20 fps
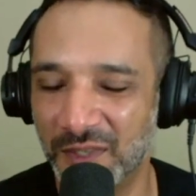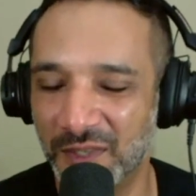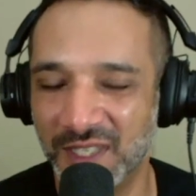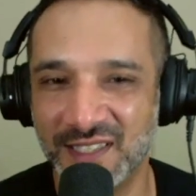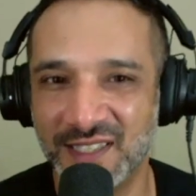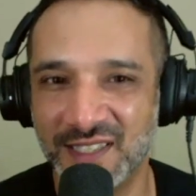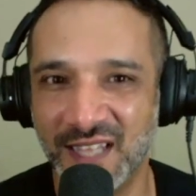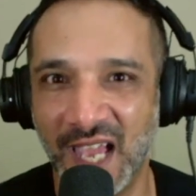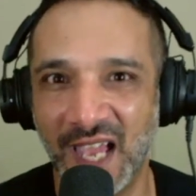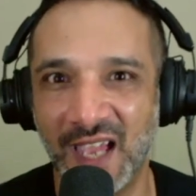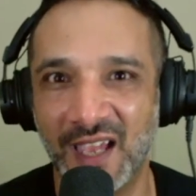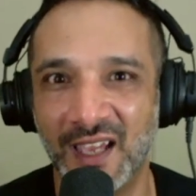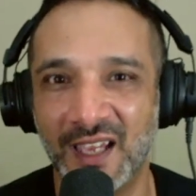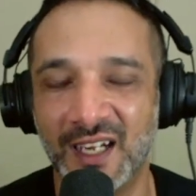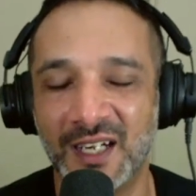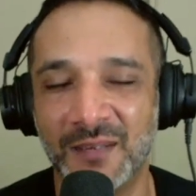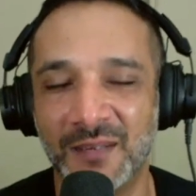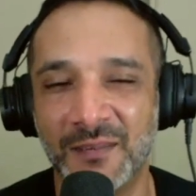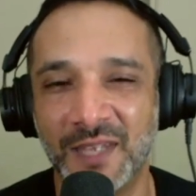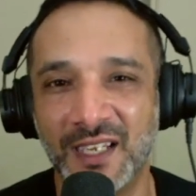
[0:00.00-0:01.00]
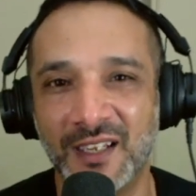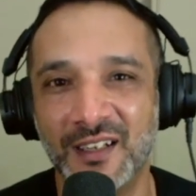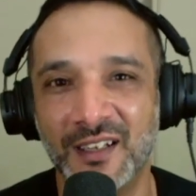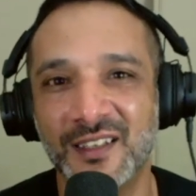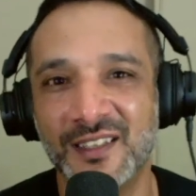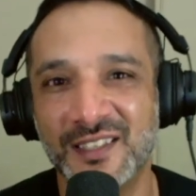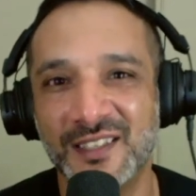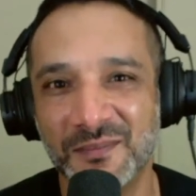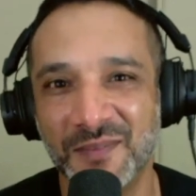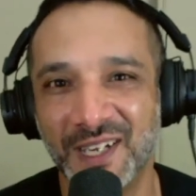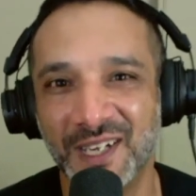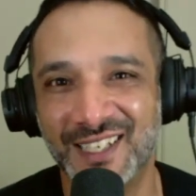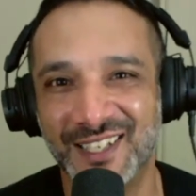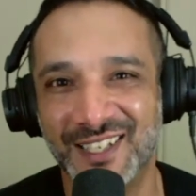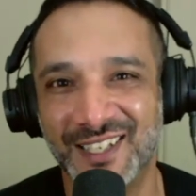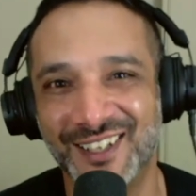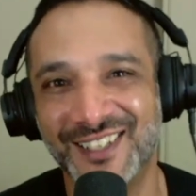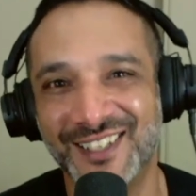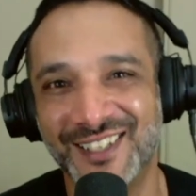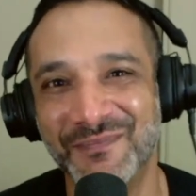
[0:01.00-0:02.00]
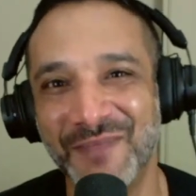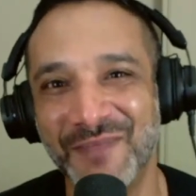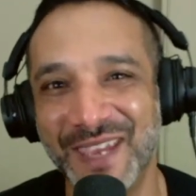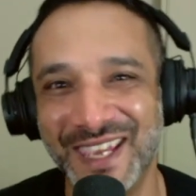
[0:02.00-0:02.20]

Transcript: What is that? And I'm like, oh, this is my dog's